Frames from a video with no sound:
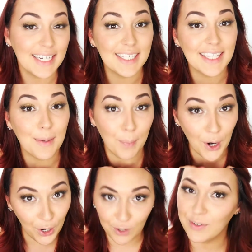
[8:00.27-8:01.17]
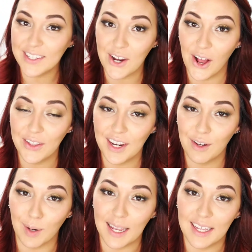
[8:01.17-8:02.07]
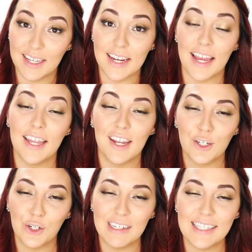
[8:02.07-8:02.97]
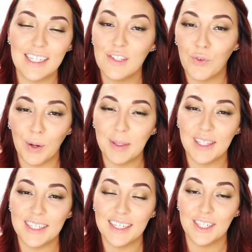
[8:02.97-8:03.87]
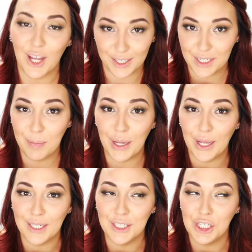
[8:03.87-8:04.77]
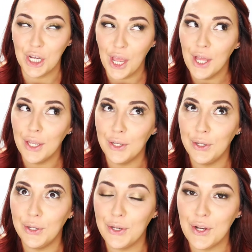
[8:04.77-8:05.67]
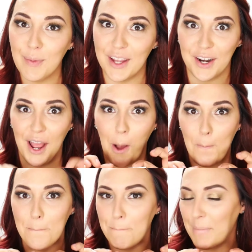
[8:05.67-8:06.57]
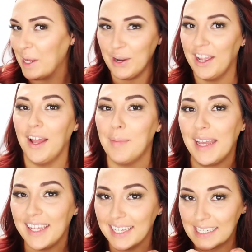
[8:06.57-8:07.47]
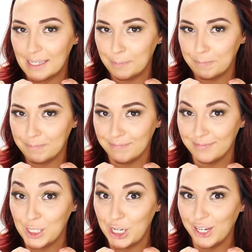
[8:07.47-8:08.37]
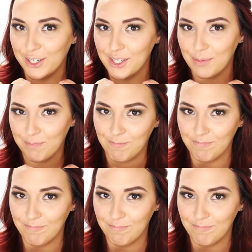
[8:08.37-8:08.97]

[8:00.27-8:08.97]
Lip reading: it is the perfect holiday red and I trust this formula not to budge no matter how merry I may get. Cheers.